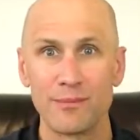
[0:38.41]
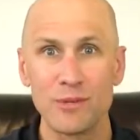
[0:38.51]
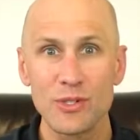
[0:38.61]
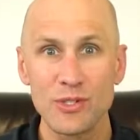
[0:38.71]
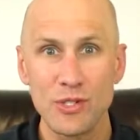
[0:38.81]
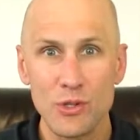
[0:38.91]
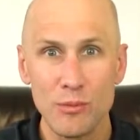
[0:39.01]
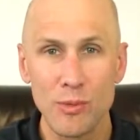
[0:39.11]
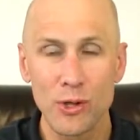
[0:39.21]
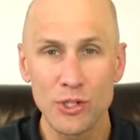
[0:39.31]
There's two
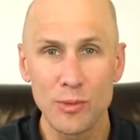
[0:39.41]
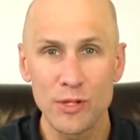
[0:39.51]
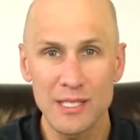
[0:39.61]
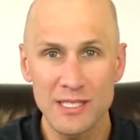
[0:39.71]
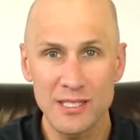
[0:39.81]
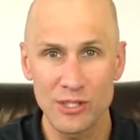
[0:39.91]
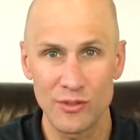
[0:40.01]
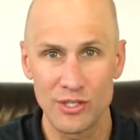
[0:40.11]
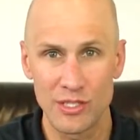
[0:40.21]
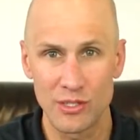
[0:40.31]
multiple listing
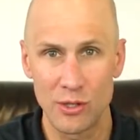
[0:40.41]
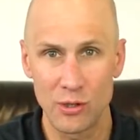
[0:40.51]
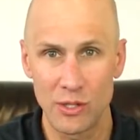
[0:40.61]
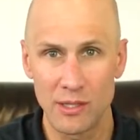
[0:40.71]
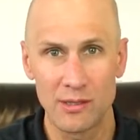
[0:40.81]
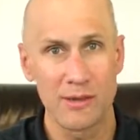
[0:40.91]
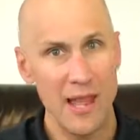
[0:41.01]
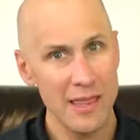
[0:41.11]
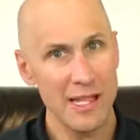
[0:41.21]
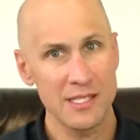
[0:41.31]
services locally.
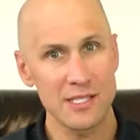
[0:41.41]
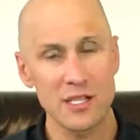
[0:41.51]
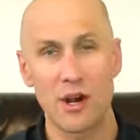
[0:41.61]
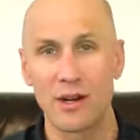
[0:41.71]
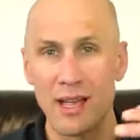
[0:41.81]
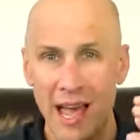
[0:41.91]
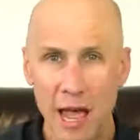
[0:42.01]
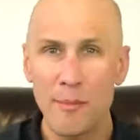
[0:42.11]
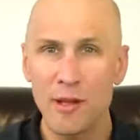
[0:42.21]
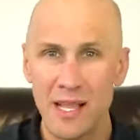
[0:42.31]
And that's the start.
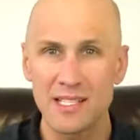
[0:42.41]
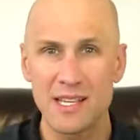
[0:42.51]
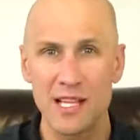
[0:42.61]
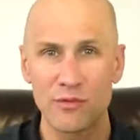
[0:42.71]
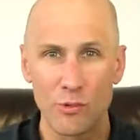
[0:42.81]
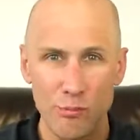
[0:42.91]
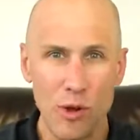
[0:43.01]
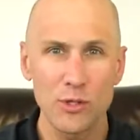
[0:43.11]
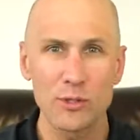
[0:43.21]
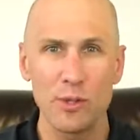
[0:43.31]
MLS stands for
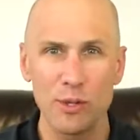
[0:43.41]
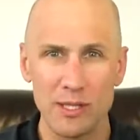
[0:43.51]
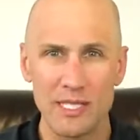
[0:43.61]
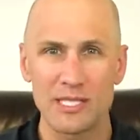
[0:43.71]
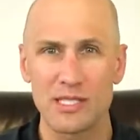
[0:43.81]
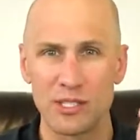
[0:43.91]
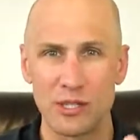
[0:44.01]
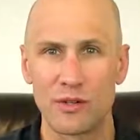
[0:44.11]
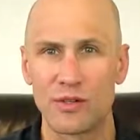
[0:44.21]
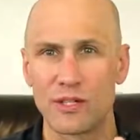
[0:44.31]
Multiple Listing
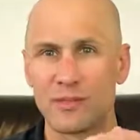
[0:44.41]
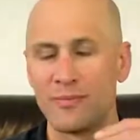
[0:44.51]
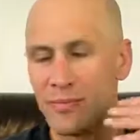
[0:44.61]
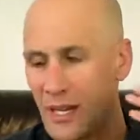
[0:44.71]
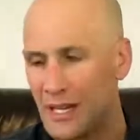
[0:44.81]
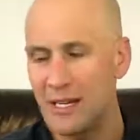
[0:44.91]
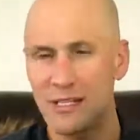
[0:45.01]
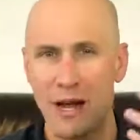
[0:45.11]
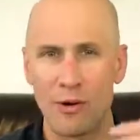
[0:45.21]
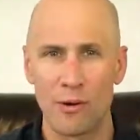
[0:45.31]
Service.
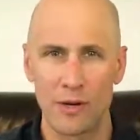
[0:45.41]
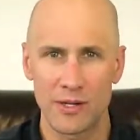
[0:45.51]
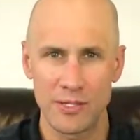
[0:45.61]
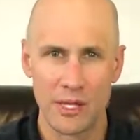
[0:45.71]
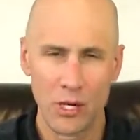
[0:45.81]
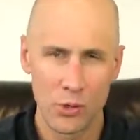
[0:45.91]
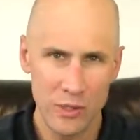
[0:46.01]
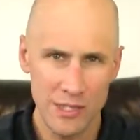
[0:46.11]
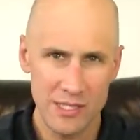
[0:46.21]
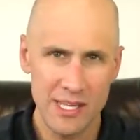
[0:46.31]
Here's how it works.
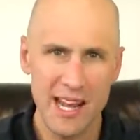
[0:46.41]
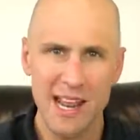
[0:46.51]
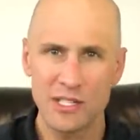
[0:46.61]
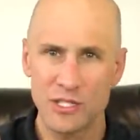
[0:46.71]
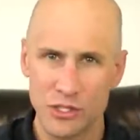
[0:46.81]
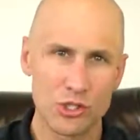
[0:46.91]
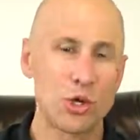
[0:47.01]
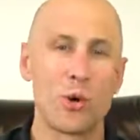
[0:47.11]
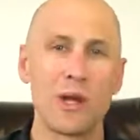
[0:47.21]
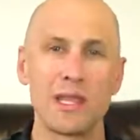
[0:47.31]
Real estate agents
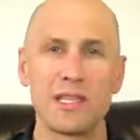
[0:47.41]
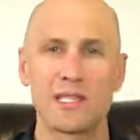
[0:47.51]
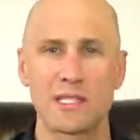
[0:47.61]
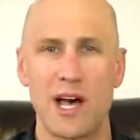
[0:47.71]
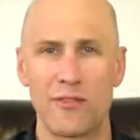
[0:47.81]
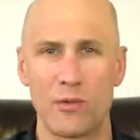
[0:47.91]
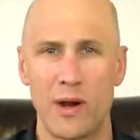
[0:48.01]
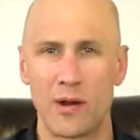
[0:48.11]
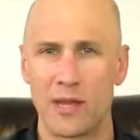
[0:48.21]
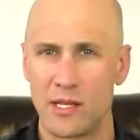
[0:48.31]
join this
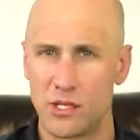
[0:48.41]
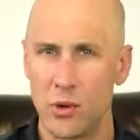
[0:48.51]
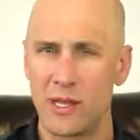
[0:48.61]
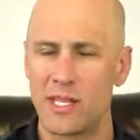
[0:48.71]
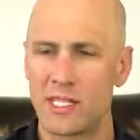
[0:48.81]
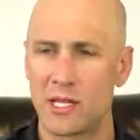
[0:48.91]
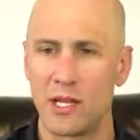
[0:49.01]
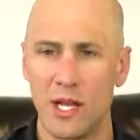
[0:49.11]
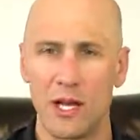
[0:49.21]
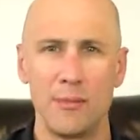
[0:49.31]
software, they join this
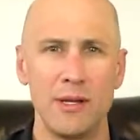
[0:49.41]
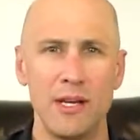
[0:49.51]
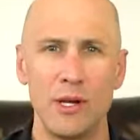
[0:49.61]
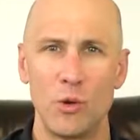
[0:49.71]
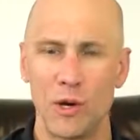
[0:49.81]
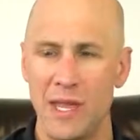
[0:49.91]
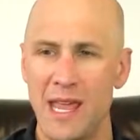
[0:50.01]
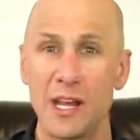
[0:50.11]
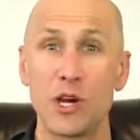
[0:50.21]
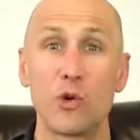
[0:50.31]
club, where
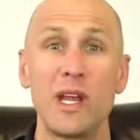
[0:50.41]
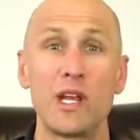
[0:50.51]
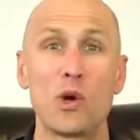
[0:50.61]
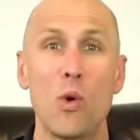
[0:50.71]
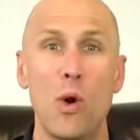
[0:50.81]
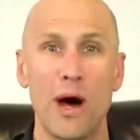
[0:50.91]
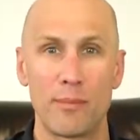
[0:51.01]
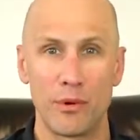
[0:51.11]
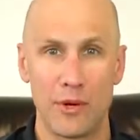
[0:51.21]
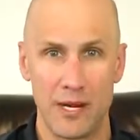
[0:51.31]
they agree to
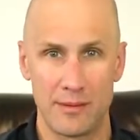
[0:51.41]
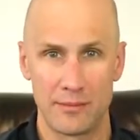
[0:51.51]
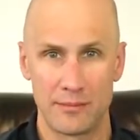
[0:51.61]
cooperate.